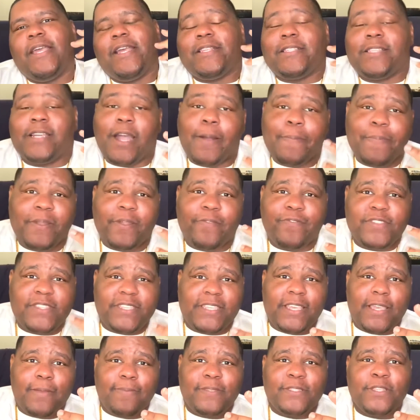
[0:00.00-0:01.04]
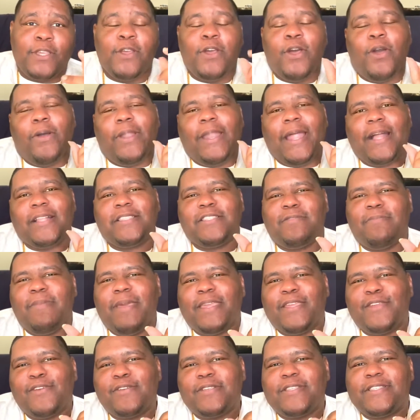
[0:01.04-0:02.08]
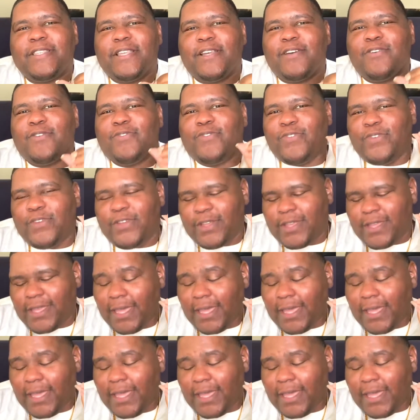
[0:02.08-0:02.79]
is a couple of tips on how to make yourself